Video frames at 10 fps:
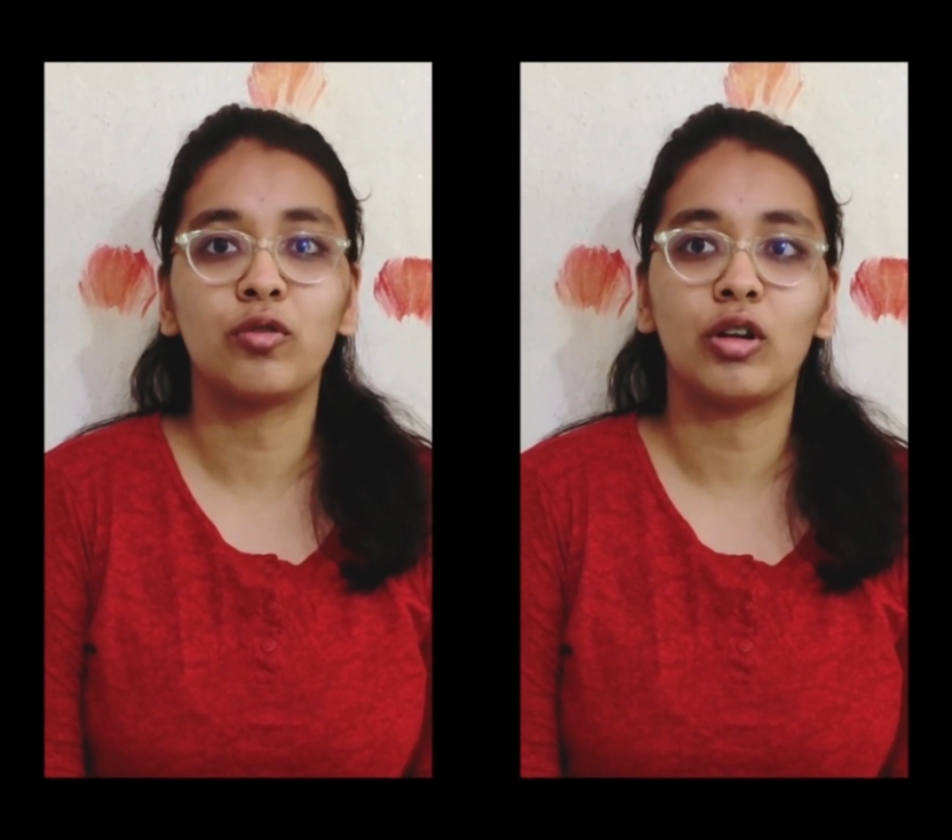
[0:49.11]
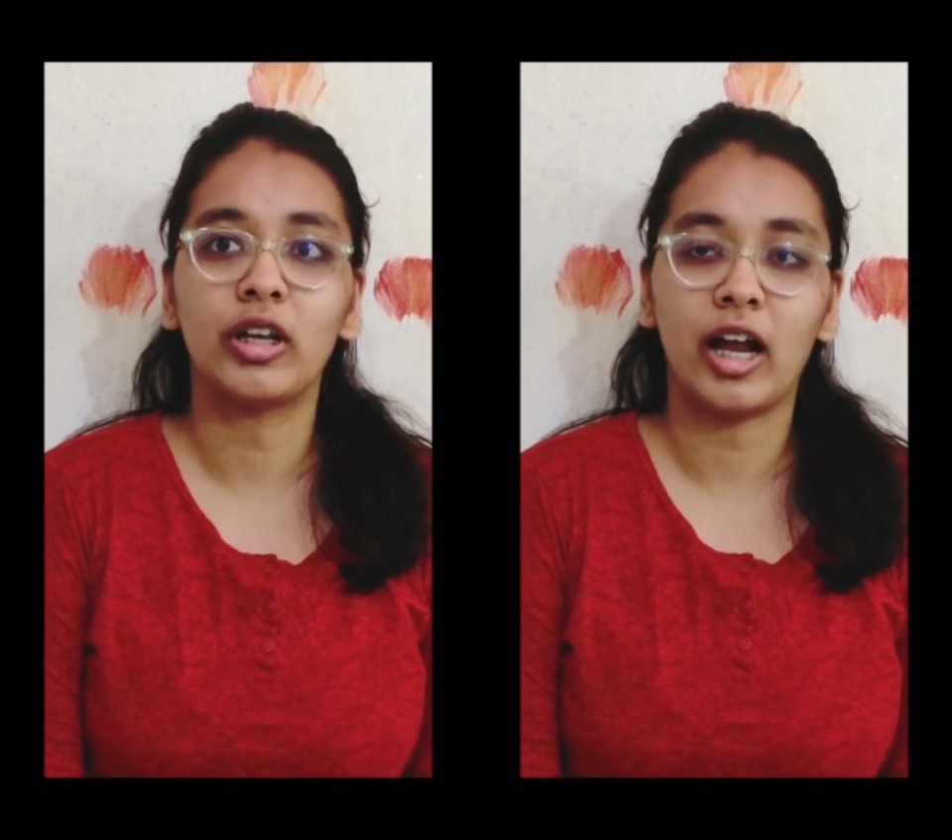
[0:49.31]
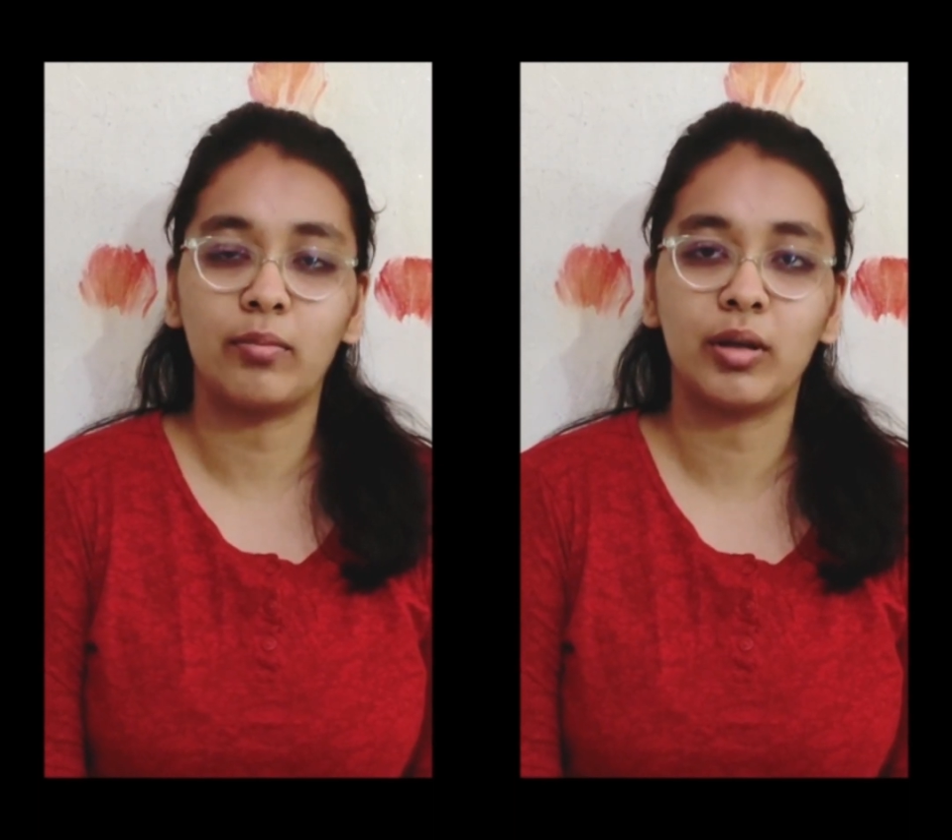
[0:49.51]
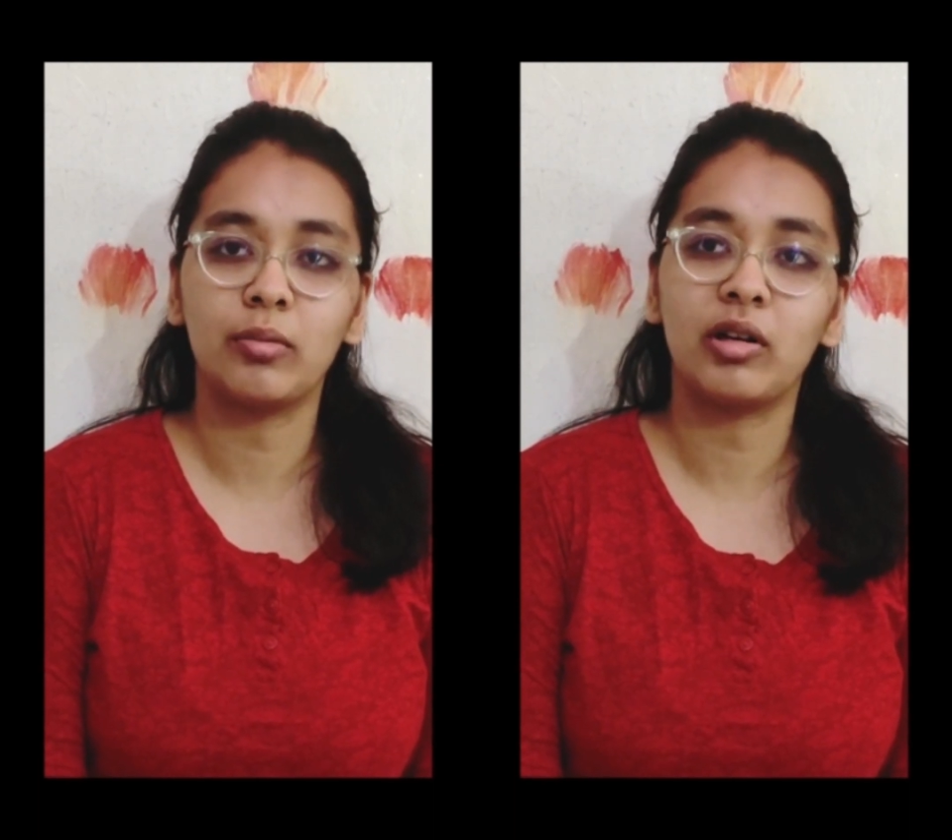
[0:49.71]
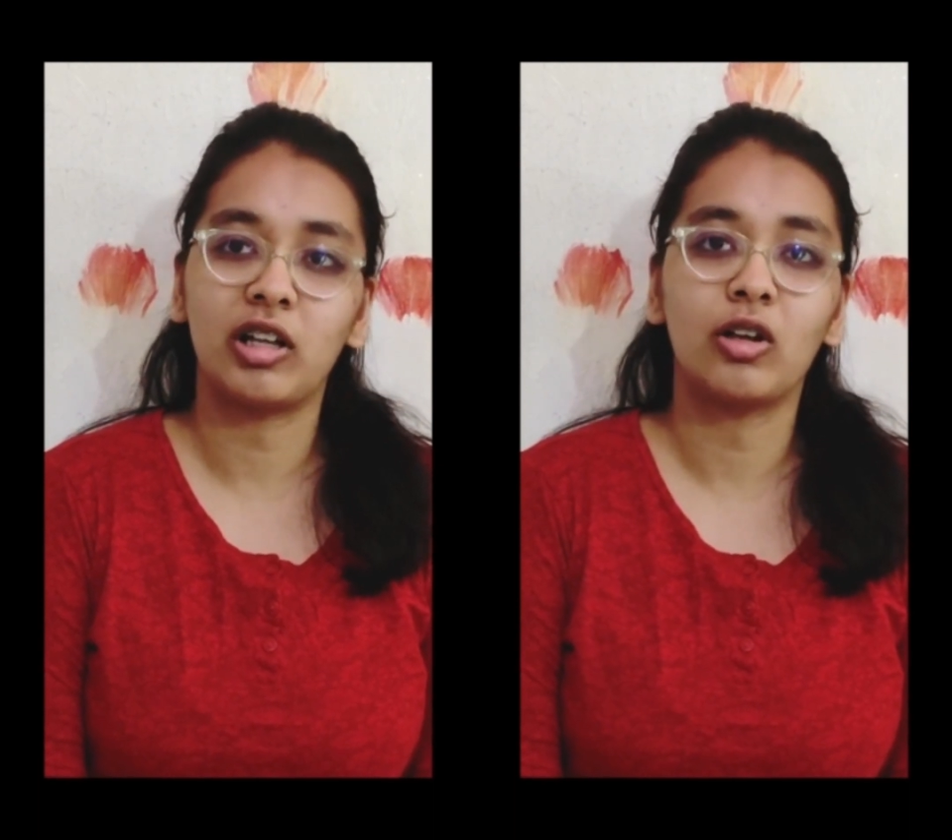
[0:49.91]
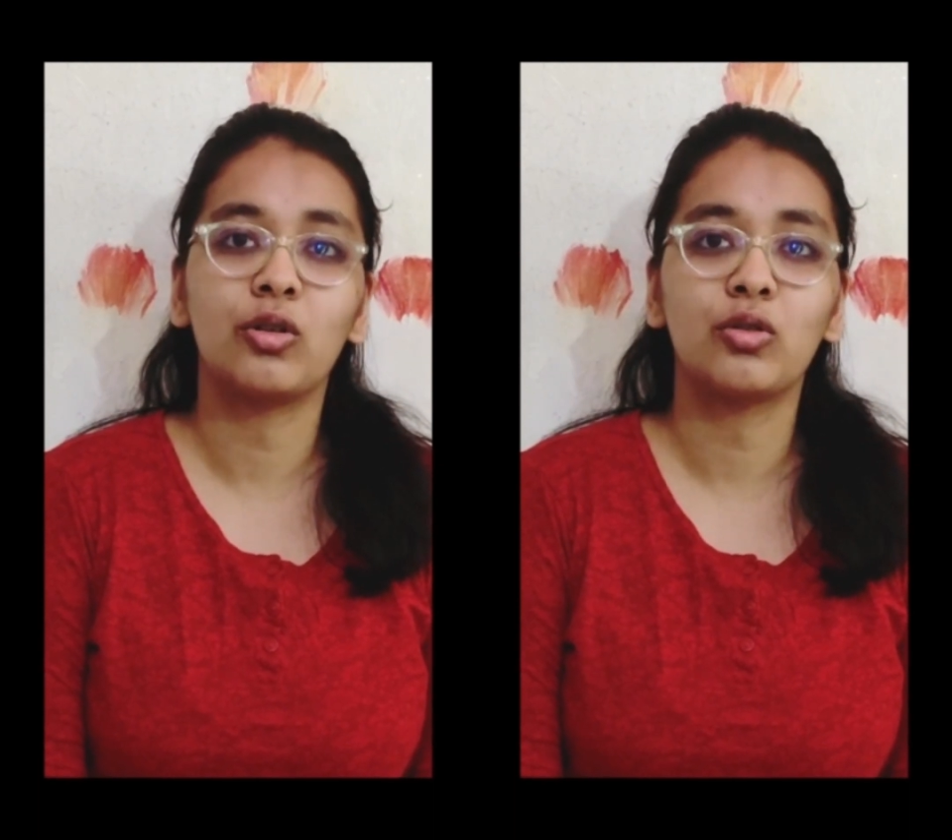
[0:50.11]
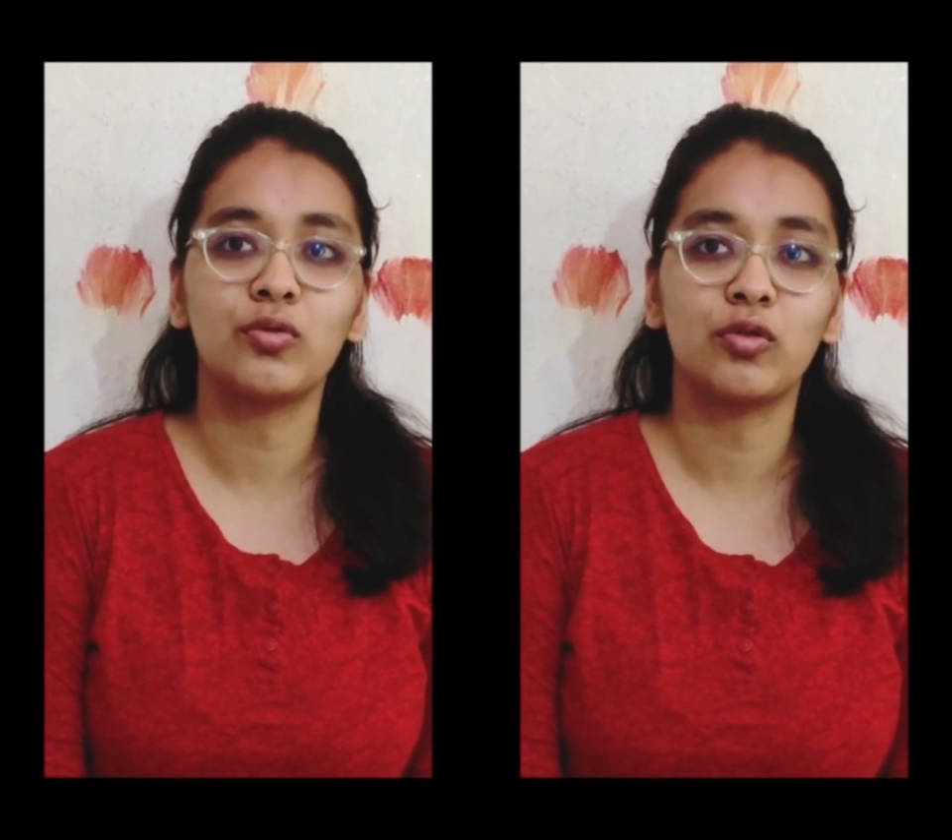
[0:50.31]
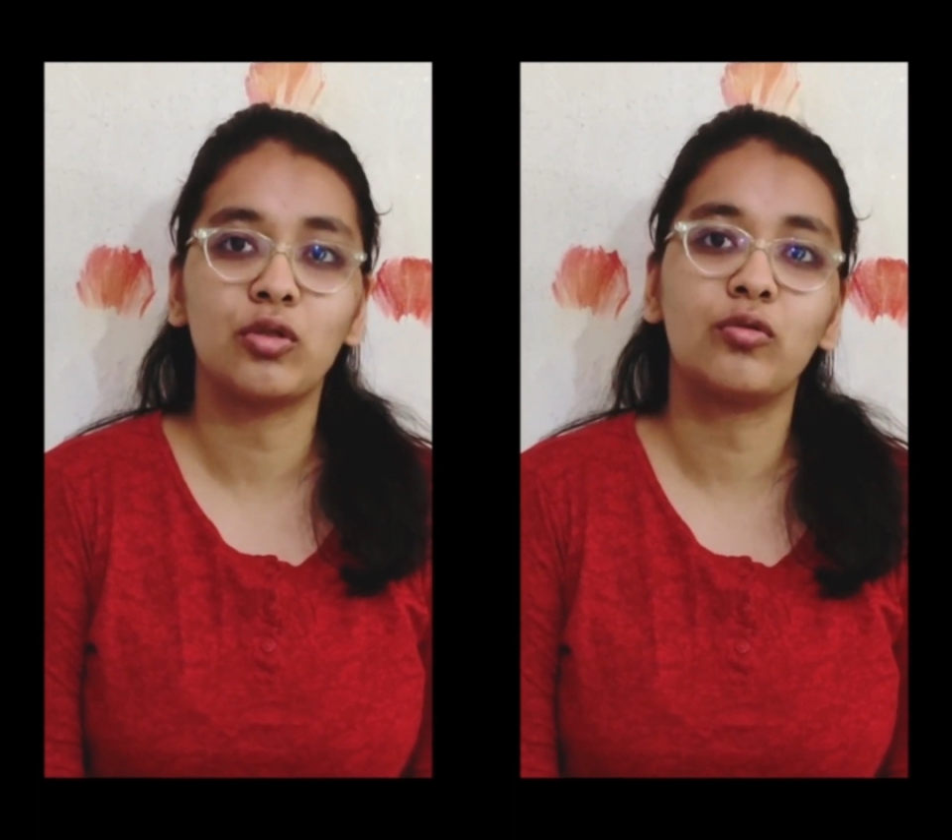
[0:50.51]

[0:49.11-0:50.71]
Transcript: for GATB but are useful